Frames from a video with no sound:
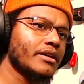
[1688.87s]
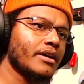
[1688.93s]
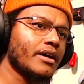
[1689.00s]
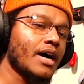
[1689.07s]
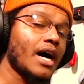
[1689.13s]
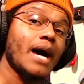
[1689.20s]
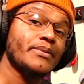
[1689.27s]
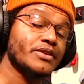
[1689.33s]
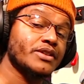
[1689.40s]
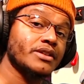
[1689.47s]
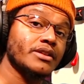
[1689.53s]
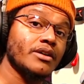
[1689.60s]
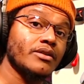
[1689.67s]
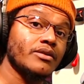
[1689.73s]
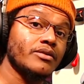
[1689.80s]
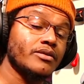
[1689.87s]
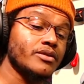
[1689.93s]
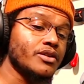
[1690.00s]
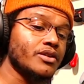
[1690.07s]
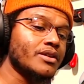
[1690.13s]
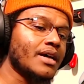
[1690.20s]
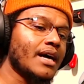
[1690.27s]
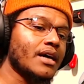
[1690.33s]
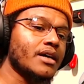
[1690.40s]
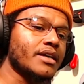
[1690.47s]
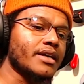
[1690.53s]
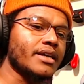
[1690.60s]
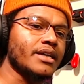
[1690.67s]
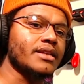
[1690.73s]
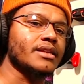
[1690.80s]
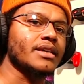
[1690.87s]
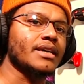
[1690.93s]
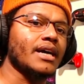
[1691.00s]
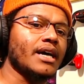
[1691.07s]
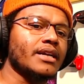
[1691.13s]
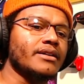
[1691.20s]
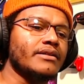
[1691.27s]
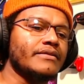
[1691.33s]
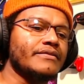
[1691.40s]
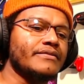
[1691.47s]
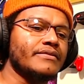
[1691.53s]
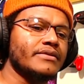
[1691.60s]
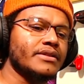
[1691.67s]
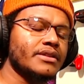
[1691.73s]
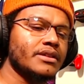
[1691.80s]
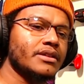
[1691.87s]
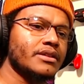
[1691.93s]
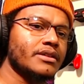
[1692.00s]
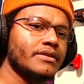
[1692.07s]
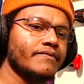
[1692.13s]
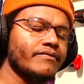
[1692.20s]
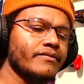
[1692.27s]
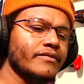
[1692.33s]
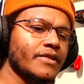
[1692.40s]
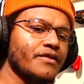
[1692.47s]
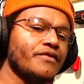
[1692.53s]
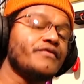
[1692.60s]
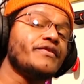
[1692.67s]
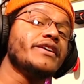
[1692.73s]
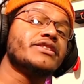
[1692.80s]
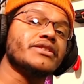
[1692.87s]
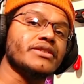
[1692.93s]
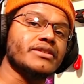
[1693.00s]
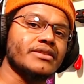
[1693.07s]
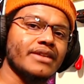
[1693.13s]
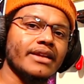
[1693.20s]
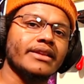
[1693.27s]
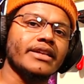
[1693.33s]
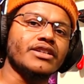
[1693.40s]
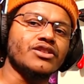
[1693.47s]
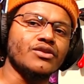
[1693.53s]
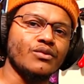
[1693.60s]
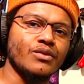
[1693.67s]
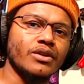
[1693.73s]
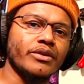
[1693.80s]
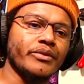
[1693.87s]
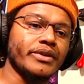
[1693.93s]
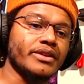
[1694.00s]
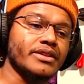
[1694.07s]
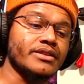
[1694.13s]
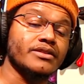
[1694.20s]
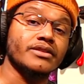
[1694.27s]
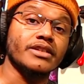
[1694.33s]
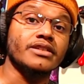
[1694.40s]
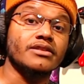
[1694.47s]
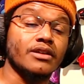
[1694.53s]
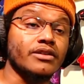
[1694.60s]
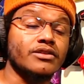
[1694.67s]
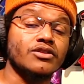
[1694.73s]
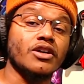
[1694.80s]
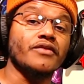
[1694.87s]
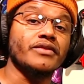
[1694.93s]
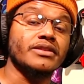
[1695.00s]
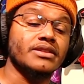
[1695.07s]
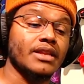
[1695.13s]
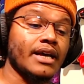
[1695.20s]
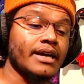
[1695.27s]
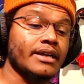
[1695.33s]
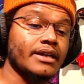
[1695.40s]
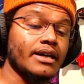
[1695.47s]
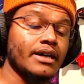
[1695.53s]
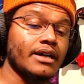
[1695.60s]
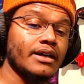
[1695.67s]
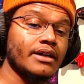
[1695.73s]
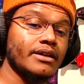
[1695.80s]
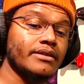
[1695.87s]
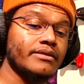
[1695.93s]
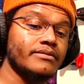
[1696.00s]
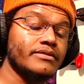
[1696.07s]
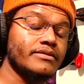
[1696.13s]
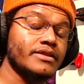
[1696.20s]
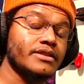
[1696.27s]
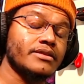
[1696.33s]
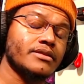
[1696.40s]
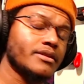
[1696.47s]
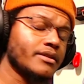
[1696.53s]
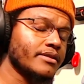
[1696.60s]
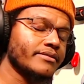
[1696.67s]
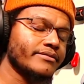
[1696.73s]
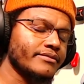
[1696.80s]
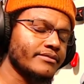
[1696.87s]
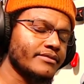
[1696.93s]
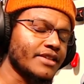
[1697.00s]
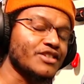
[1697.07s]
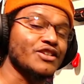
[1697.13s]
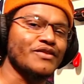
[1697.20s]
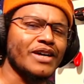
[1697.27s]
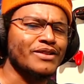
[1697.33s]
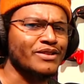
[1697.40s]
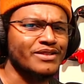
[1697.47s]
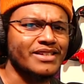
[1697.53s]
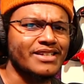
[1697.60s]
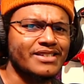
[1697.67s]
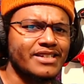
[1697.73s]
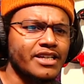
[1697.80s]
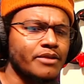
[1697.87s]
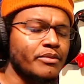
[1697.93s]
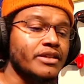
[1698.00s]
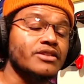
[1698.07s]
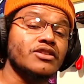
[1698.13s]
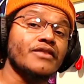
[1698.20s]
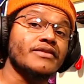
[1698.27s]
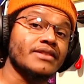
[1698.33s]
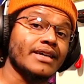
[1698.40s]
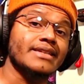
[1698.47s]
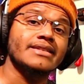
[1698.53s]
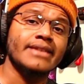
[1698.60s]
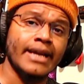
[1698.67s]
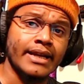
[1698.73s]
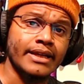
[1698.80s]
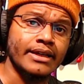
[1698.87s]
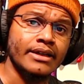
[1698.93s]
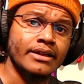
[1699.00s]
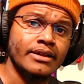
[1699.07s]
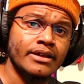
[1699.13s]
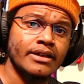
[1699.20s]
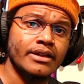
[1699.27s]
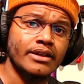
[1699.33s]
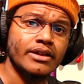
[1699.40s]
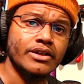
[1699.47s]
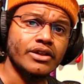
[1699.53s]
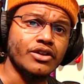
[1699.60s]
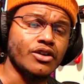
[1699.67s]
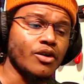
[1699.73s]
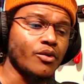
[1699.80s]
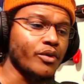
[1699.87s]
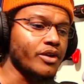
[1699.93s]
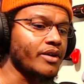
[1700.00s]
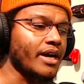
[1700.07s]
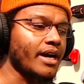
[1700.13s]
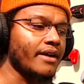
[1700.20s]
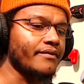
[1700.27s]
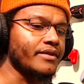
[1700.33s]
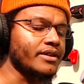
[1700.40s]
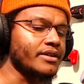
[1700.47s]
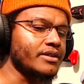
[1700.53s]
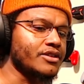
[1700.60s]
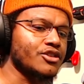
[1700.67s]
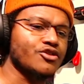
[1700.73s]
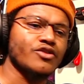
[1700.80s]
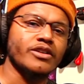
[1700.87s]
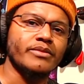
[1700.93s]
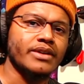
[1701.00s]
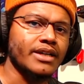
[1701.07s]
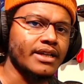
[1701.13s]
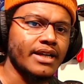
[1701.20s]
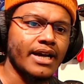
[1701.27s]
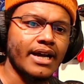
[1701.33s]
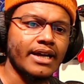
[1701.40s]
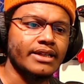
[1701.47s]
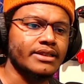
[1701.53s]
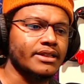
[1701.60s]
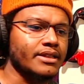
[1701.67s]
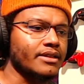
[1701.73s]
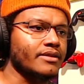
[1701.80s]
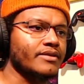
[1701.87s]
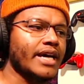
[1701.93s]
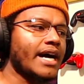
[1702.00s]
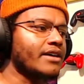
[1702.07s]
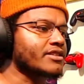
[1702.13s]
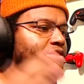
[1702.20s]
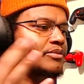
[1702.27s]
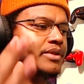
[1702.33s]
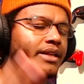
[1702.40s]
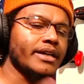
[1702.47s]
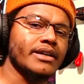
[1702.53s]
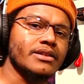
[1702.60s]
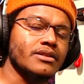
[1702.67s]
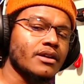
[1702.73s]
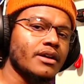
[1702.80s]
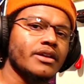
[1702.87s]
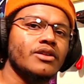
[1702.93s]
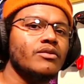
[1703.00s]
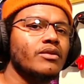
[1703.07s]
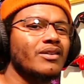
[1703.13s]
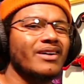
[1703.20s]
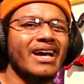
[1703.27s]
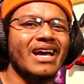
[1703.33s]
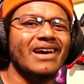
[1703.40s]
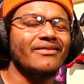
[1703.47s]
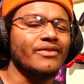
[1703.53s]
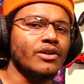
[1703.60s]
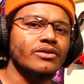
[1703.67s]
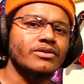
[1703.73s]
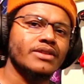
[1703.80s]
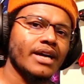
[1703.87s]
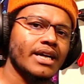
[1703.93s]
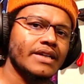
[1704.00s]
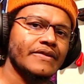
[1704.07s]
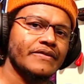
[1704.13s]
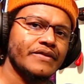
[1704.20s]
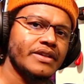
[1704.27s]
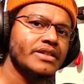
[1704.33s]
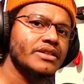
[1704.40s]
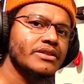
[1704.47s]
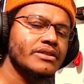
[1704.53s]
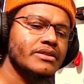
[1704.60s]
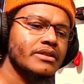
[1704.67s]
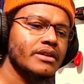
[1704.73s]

option, though, you're not going to get the kind of feature set that you will with a service like, I was going to say Steam, but a service like Stadia, where you have the Stream Connect and 1,000 players and all. You won't have those kind of features